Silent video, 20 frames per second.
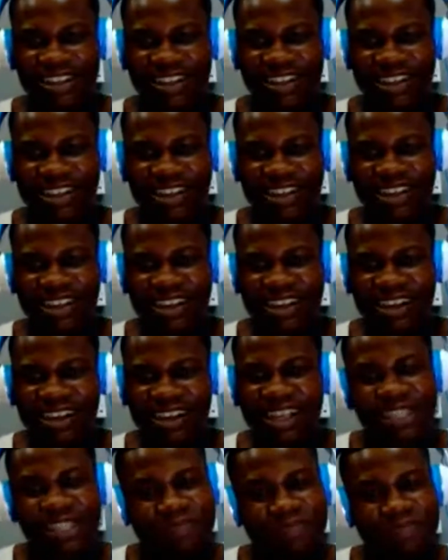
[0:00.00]
is meant to
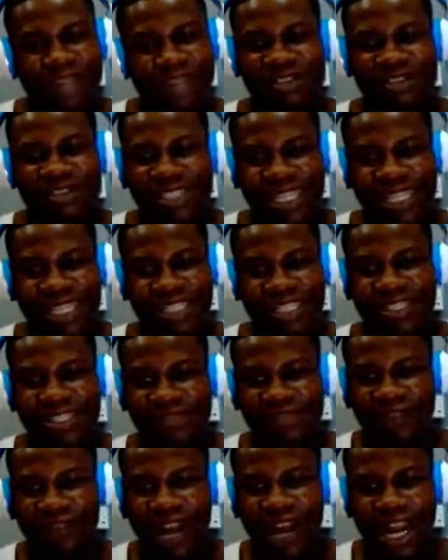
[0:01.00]
satisfy
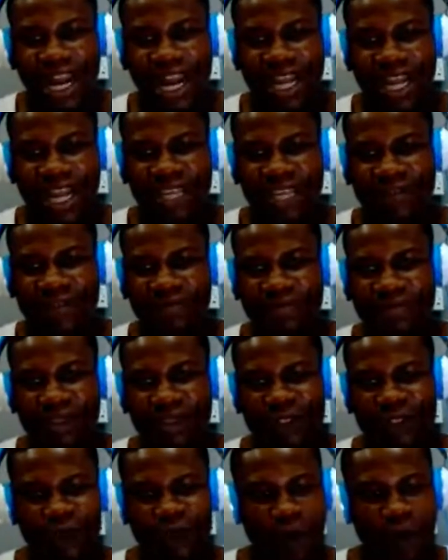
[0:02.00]

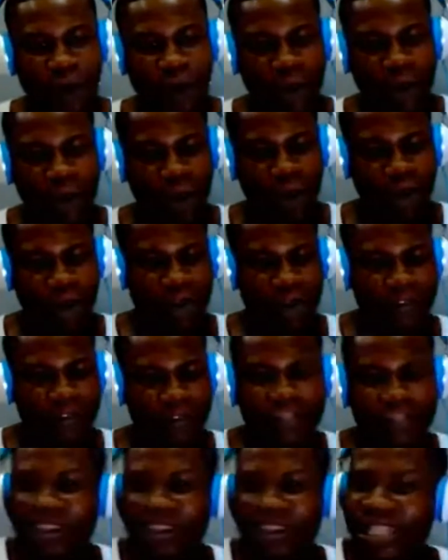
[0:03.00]
your
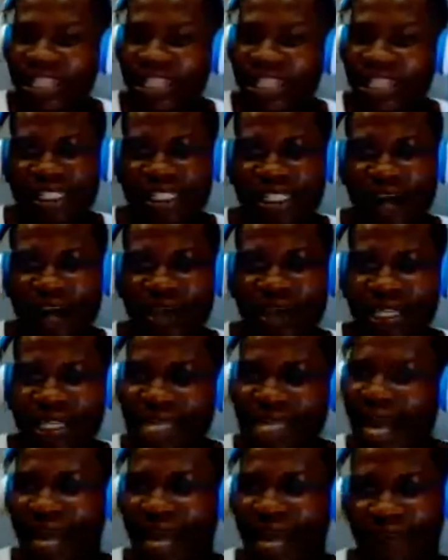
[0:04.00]
financial
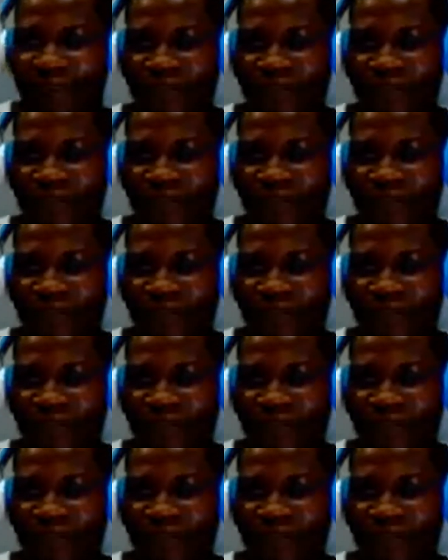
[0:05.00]
life,